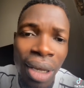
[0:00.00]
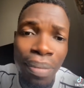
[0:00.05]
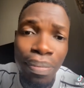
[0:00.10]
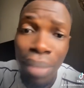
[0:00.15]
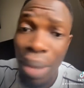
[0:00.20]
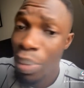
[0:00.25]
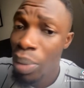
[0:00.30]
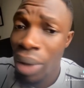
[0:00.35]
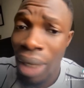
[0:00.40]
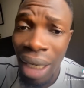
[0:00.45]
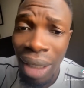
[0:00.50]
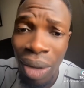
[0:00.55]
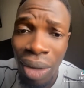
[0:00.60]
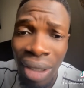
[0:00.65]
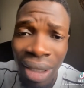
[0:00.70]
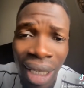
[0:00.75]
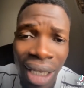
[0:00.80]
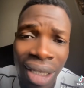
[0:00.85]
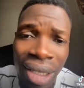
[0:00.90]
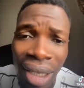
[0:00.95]
people that are just
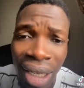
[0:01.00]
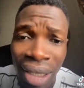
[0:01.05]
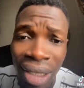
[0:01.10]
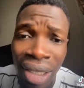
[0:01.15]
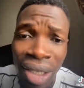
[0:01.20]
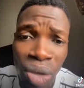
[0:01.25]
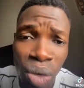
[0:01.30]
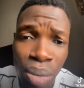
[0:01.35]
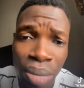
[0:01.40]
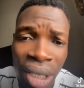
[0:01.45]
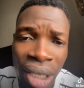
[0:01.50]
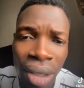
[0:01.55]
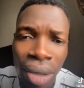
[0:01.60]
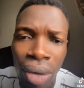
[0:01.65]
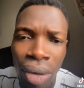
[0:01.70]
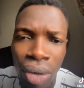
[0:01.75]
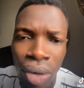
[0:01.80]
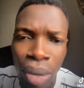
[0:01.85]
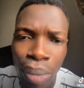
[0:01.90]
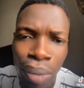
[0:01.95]
starting as a newbie
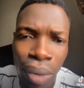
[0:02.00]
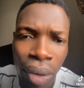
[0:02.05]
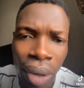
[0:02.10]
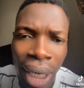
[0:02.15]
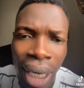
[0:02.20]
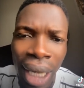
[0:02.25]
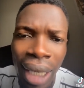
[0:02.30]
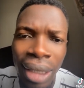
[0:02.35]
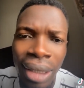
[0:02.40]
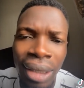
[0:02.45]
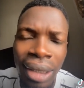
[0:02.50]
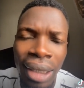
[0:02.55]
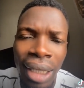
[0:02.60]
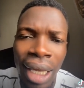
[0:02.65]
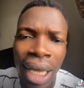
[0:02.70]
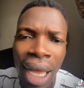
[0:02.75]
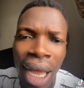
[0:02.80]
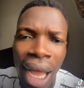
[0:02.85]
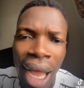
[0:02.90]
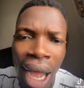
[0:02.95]
on Upwork and
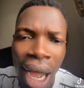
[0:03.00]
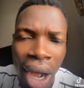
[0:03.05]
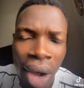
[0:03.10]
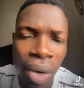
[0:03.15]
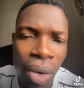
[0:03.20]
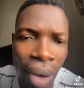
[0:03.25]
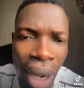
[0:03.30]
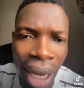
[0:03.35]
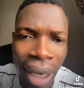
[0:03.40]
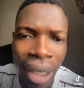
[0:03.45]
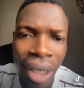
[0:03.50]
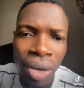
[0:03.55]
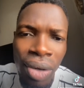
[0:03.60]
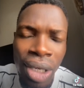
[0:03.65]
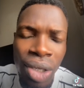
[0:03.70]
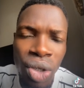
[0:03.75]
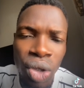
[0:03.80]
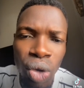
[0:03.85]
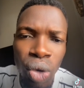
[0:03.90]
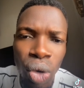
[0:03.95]
how are they
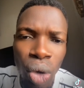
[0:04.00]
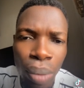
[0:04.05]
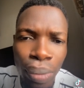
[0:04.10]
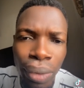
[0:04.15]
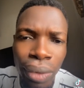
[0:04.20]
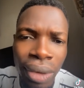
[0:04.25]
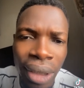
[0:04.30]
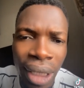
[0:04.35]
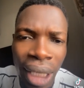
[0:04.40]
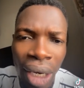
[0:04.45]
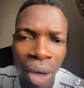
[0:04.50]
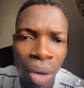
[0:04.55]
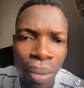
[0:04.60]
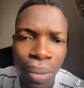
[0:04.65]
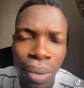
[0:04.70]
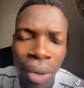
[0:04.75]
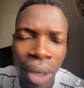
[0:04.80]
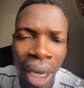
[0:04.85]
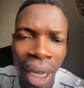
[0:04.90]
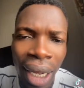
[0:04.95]
going to open their
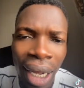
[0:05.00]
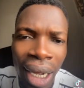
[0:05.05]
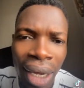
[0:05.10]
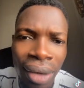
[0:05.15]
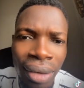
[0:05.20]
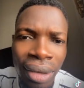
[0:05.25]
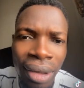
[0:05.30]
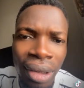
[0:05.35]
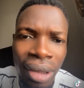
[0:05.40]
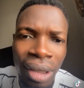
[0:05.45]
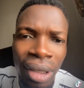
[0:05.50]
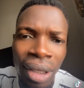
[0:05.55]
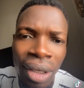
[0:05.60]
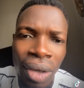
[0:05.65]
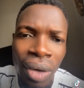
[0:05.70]
Upwork accounts,